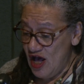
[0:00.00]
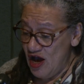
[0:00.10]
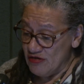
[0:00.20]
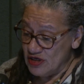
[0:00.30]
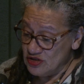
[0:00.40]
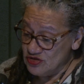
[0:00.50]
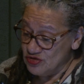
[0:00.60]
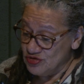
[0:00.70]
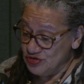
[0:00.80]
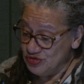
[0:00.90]
our
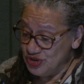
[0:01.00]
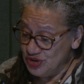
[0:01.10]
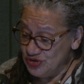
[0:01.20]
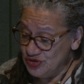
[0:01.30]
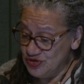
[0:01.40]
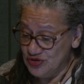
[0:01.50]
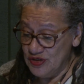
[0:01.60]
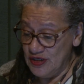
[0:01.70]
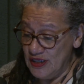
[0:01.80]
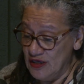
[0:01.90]
institutions,
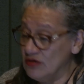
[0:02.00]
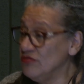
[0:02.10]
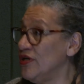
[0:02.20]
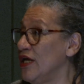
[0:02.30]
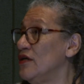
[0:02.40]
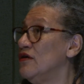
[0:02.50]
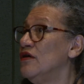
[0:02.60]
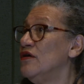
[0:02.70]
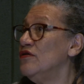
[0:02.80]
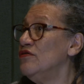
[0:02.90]
including
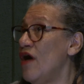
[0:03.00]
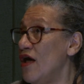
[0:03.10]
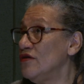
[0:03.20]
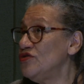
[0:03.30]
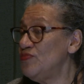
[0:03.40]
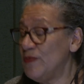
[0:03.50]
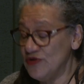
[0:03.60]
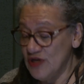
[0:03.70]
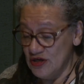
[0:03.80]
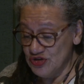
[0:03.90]
knowledge
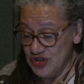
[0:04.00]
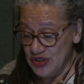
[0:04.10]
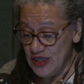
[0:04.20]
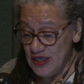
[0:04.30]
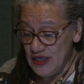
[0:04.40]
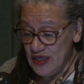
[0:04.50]
production,